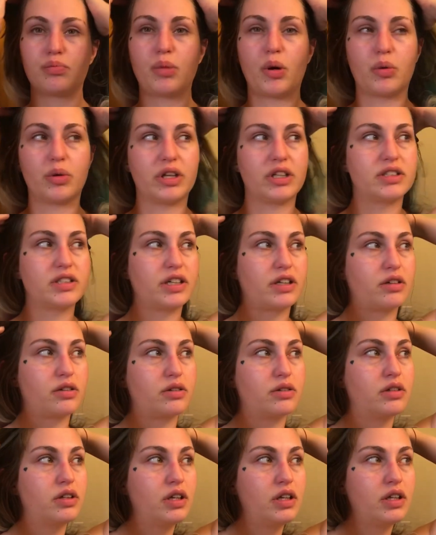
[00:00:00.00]

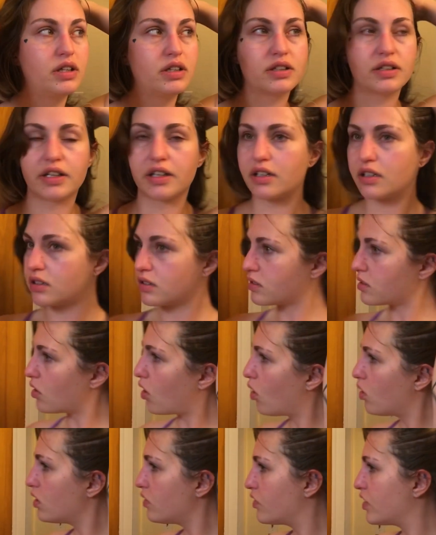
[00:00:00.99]
ponytail. Like,
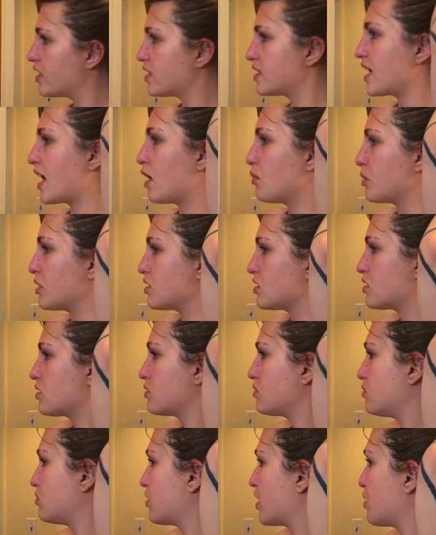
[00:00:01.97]
all of this happens
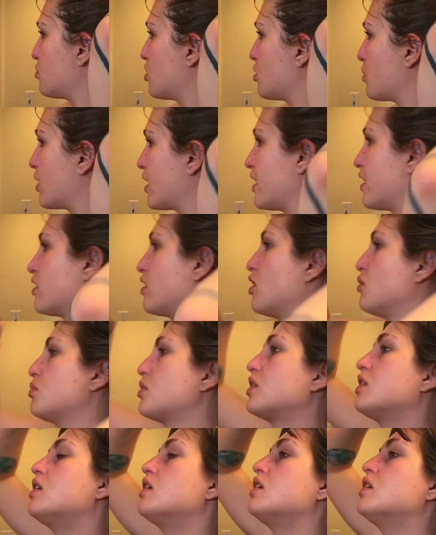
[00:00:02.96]
when I put my hair up.
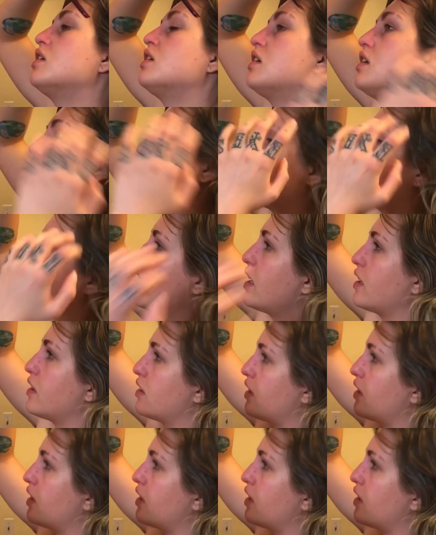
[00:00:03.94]
And